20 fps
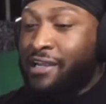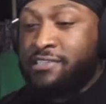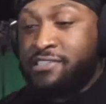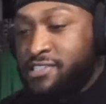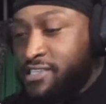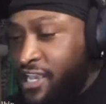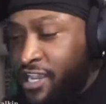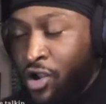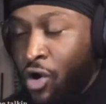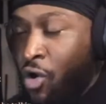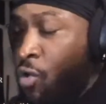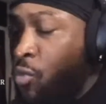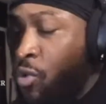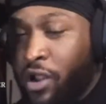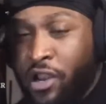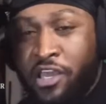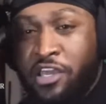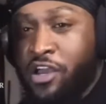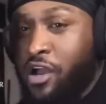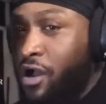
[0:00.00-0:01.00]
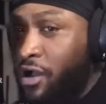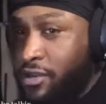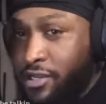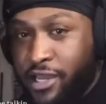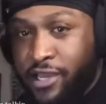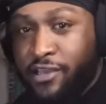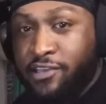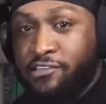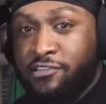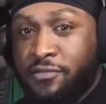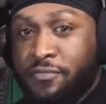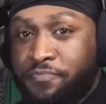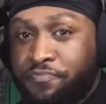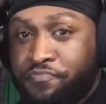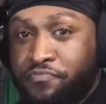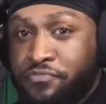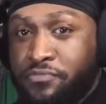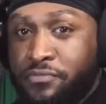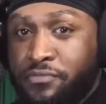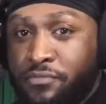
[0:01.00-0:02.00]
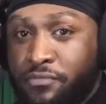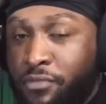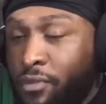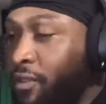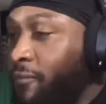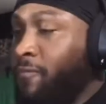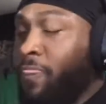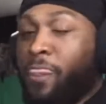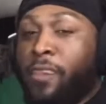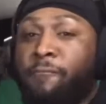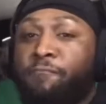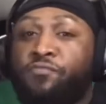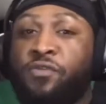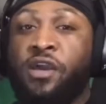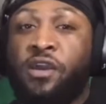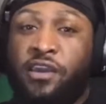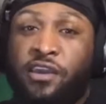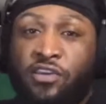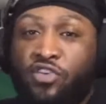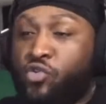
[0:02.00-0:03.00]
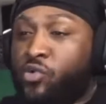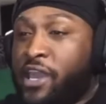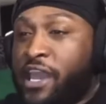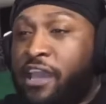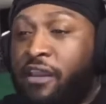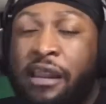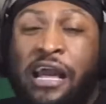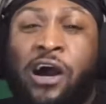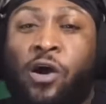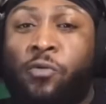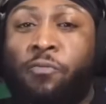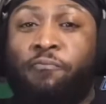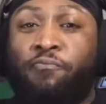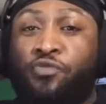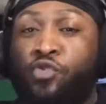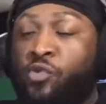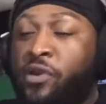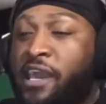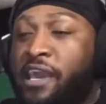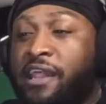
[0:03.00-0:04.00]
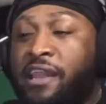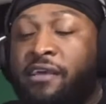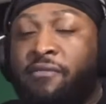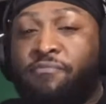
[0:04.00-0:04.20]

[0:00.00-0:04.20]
single one of y'all niggas, you can't out, you can't,